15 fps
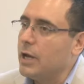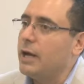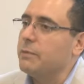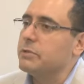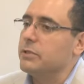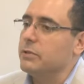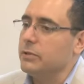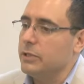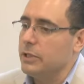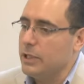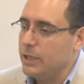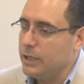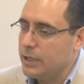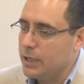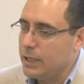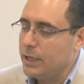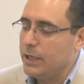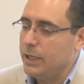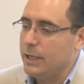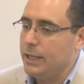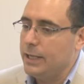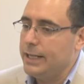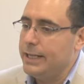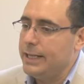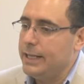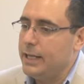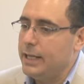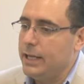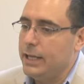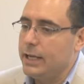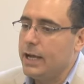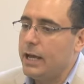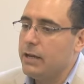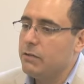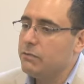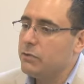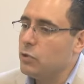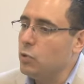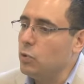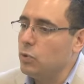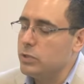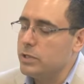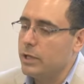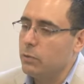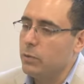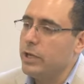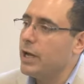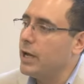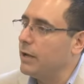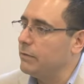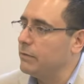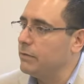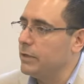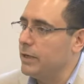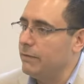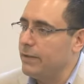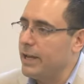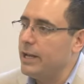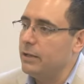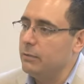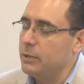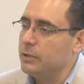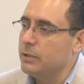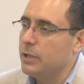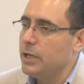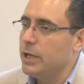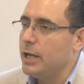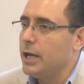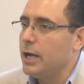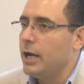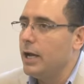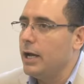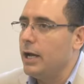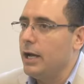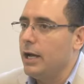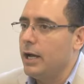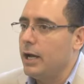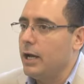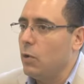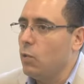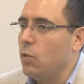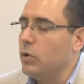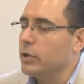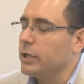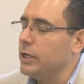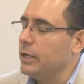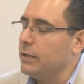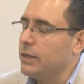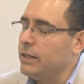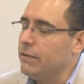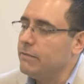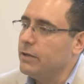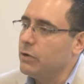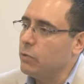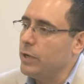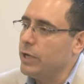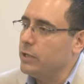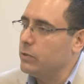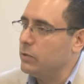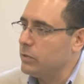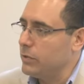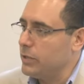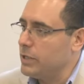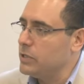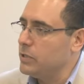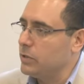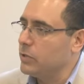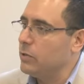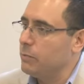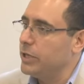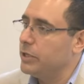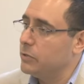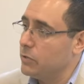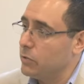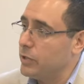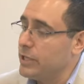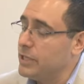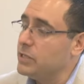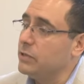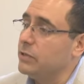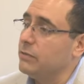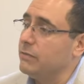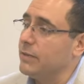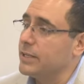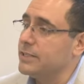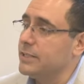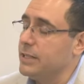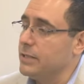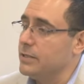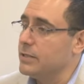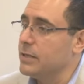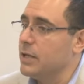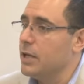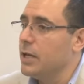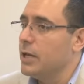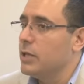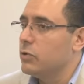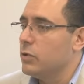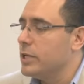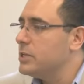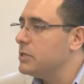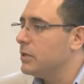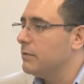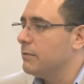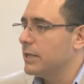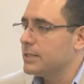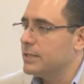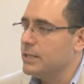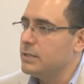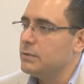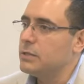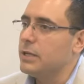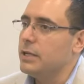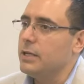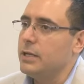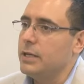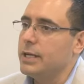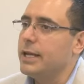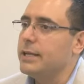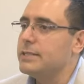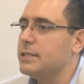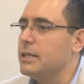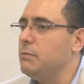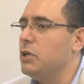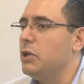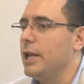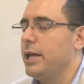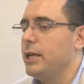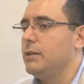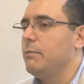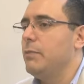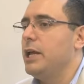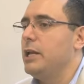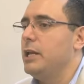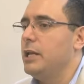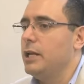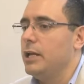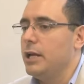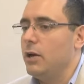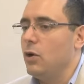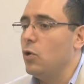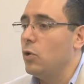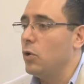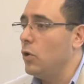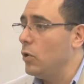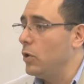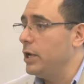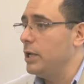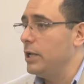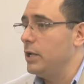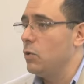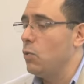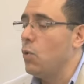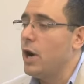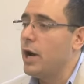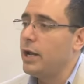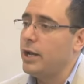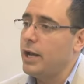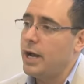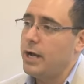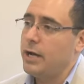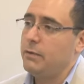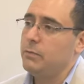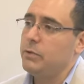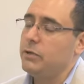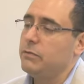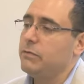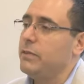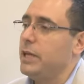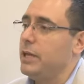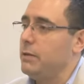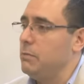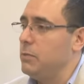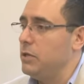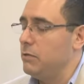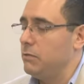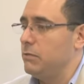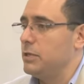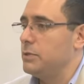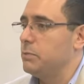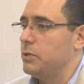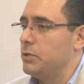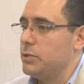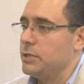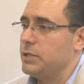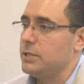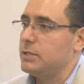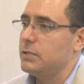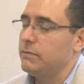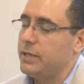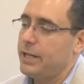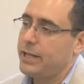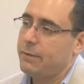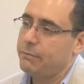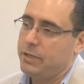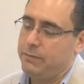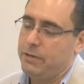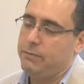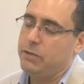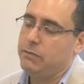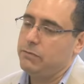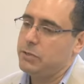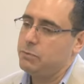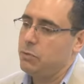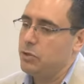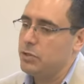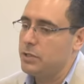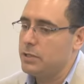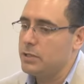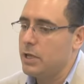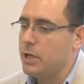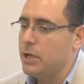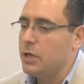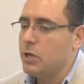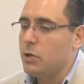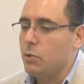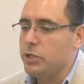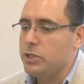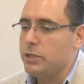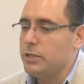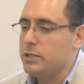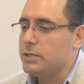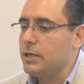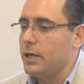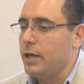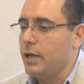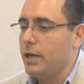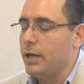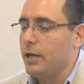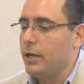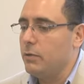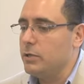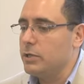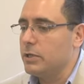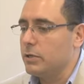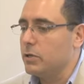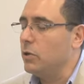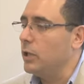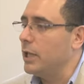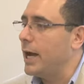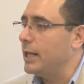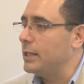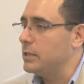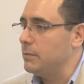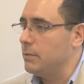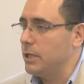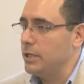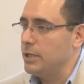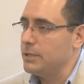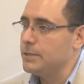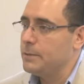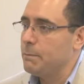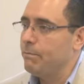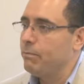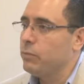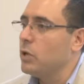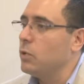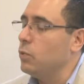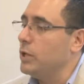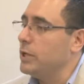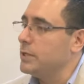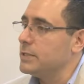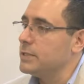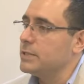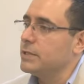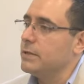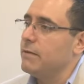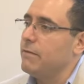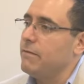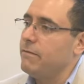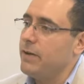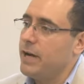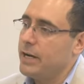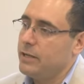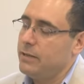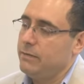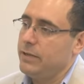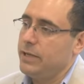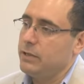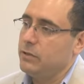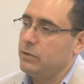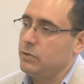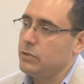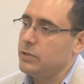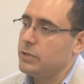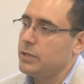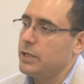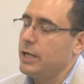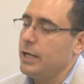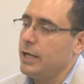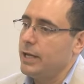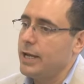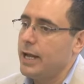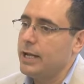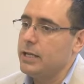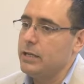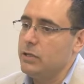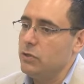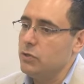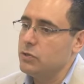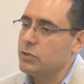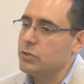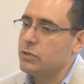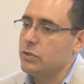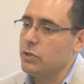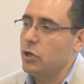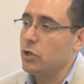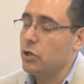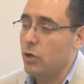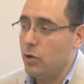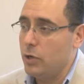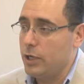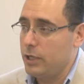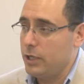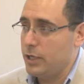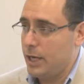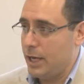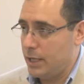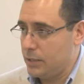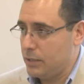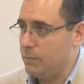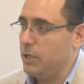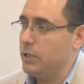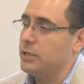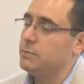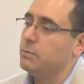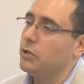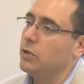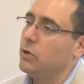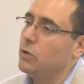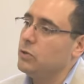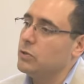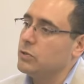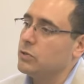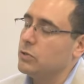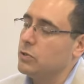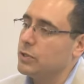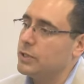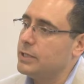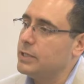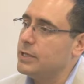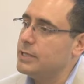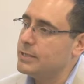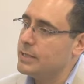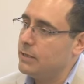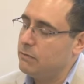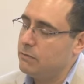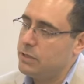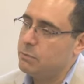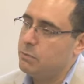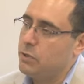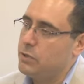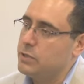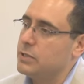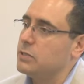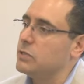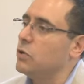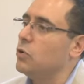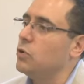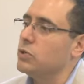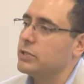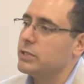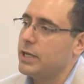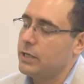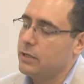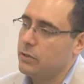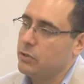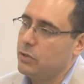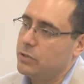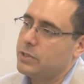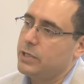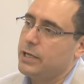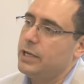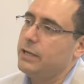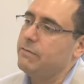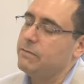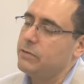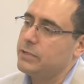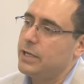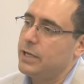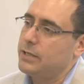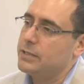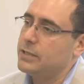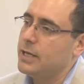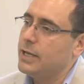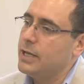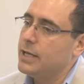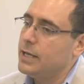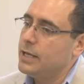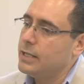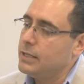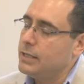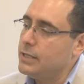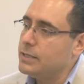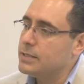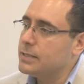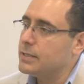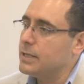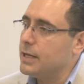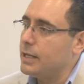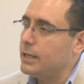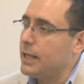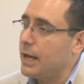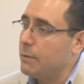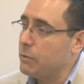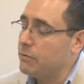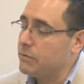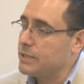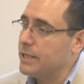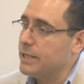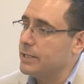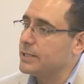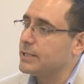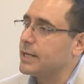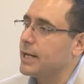Absolutely. The kind of tools that we have available work in a different way compared to traditional vaccines. Traditional vaccines can stimulate mainly or only one arm of the immune responses, the adaptive immune responses, which are called antibodies. Whereas viral vectors can induce not only antibodies but also T-cell responses or cytotoxic lymphocytes. This type of cells